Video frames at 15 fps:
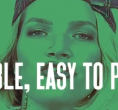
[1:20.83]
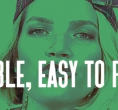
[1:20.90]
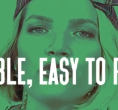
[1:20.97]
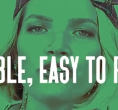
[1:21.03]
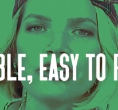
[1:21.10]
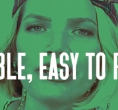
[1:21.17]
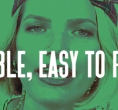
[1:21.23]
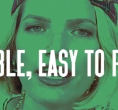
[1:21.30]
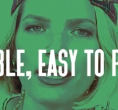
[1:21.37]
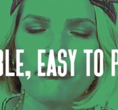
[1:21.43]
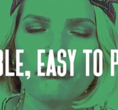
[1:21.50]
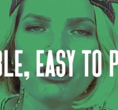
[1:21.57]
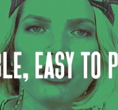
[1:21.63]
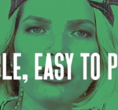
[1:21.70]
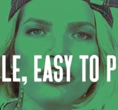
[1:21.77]
your
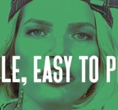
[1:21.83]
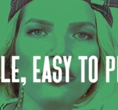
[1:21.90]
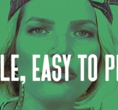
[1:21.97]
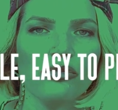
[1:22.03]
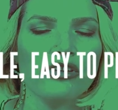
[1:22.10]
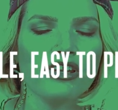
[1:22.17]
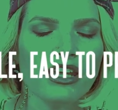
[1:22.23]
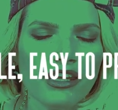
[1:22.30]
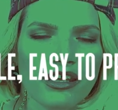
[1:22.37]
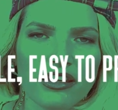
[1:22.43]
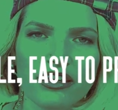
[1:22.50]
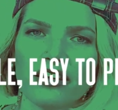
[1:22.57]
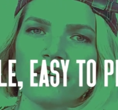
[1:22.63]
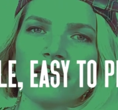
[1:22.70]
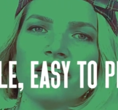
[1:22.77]
name
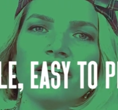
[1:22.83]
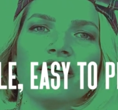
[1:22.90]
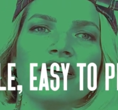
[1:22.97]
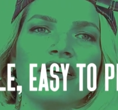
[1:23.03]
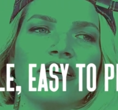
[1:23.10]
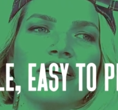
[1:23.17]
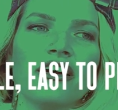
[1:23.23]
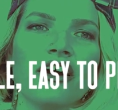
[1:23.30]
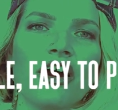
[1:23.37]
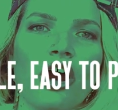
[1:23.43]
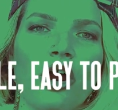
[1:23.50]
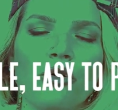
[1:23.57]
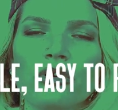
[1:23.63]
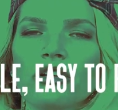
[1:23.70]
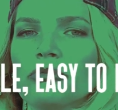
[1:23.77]
unique,
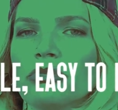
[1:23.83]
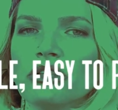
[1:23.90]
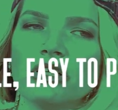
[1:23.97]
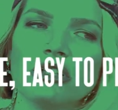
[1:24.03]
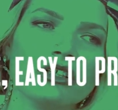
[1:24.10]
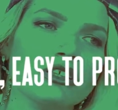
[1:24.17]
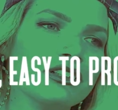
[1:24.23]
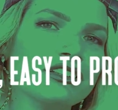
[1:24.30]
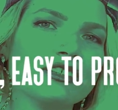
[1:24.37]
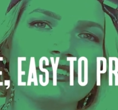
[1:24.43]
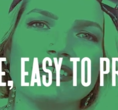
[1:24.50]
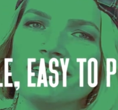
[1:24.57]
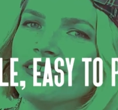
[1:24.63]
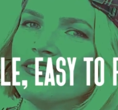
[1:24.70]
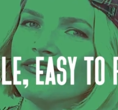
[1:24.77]
ownable,
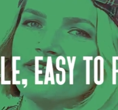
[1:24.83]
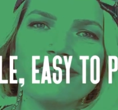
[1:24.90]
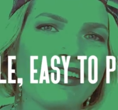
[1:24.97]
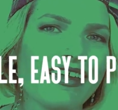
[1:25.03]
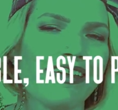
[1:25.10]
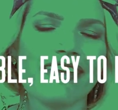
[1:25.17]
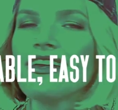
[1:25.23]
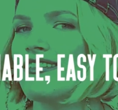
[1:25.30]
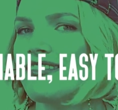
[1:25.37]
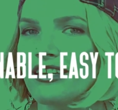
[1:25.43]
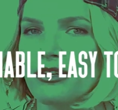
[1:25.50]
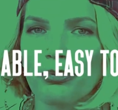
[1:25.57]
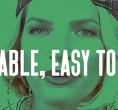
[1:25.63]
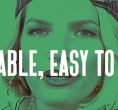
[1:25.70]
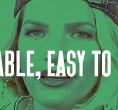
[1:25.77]
easy
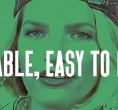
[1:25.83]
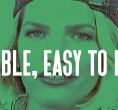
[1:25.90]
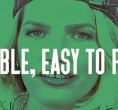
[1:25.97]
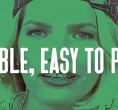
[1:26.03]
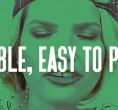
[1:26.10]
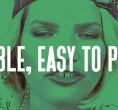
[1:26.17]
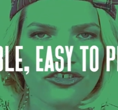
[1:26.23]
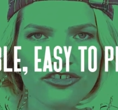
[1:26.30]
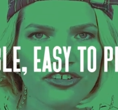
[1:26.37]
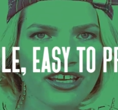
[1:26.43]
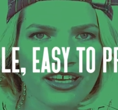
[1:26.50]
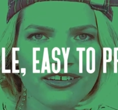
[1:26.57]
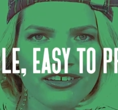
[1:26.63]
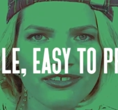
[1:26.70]
to pronounce and understand?